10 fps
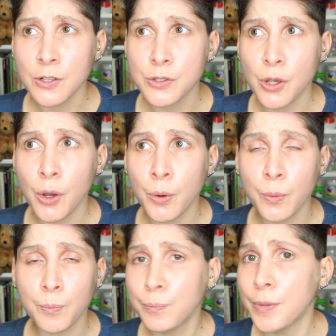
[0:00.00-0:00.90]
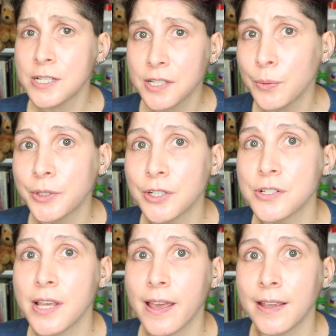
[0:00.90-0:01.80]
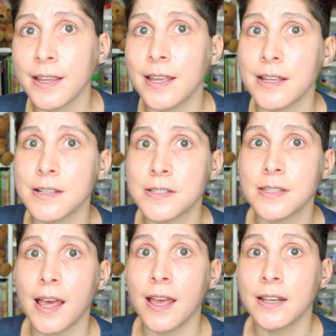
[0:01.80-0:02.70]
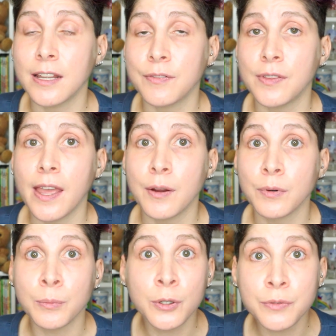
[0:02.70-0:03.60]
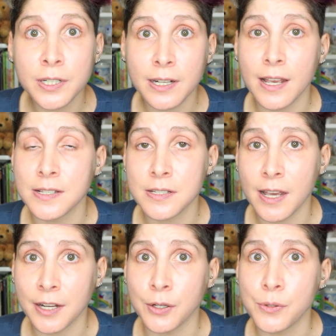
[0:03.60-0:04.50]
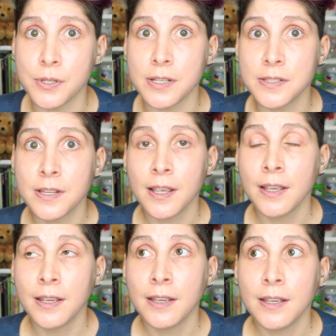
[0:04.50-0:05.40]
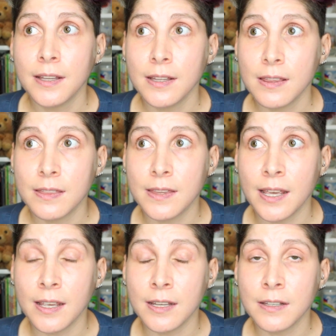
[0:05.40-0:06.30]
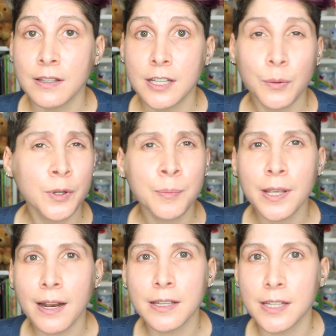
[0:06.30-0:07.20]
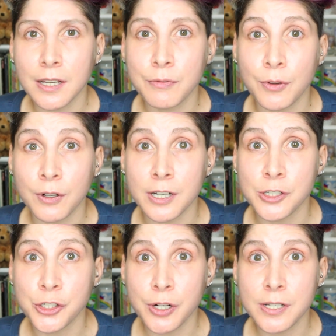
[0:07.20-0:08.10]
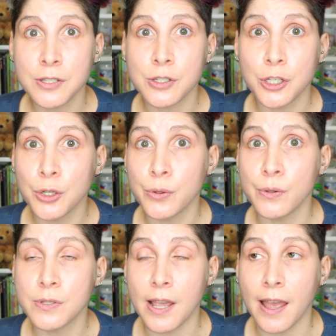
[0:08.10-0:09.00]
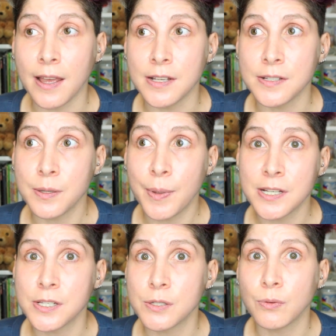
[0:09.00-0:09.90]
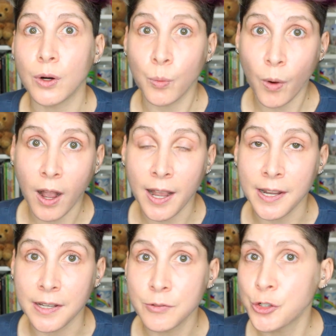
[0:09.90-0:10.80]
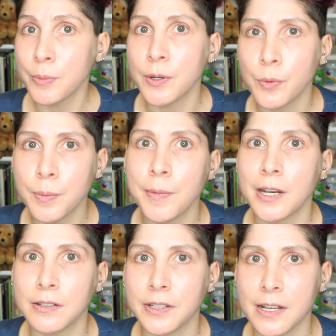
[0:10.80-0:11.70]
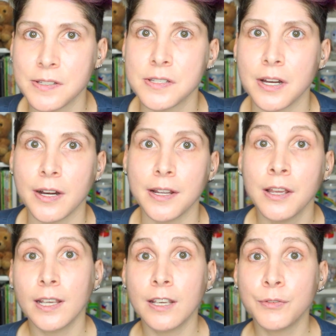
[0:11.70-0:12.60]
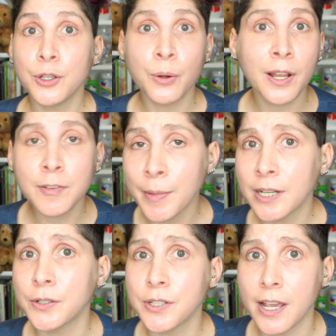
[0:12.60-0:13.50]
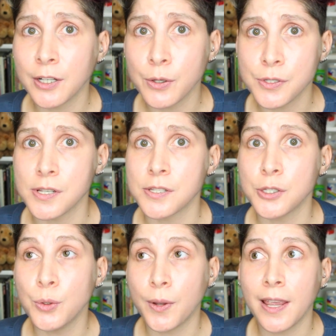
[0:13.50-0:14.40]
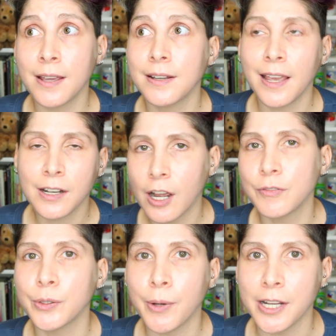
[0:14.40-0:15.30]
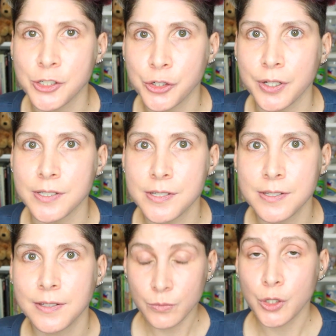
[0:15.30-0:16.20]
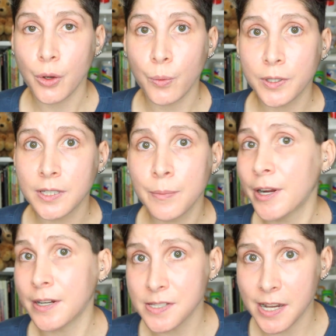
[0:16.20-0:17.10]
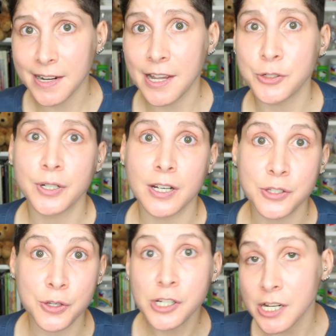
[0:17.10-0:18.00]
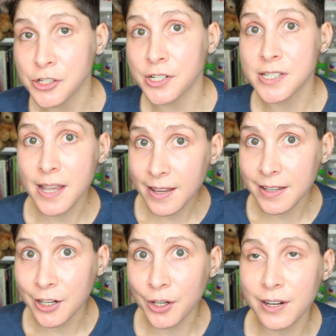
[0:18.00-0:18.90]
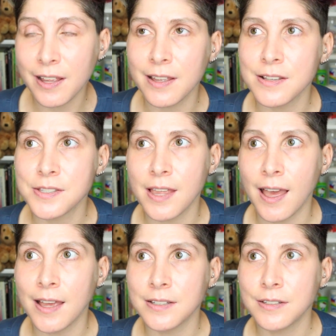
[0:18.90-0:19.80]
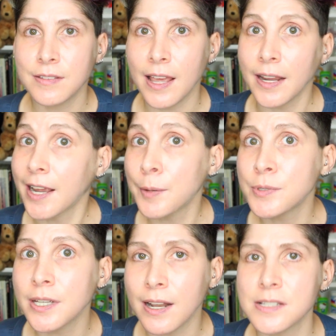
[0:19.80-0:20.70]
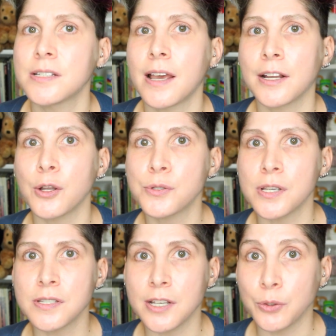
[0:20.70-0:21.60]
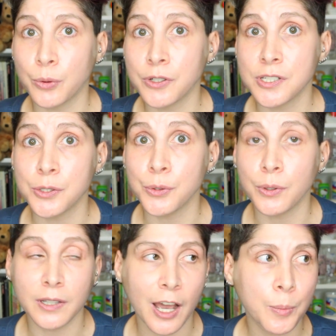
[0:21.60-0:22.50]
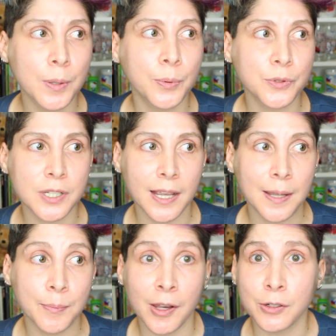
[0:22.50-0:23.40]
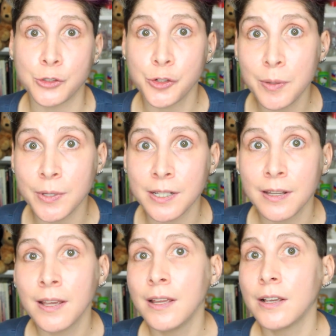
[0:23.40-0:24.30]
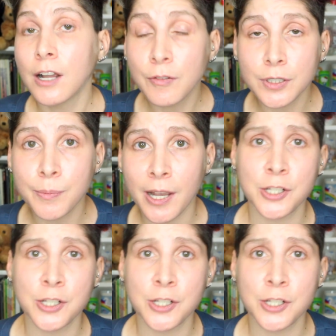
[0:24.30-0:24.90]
So basically what they're saying is that if they removed it as a diagnosis, then there wouldn't be anything for insurance to use as a basis for why treatment would be medically necessary. If you don't have a medical diagnosis, you can't get covered by insurance. So what the American Psychiatric Association is saying here is that they kept it as a diagnosis in order to allow people to get medical treatment covered by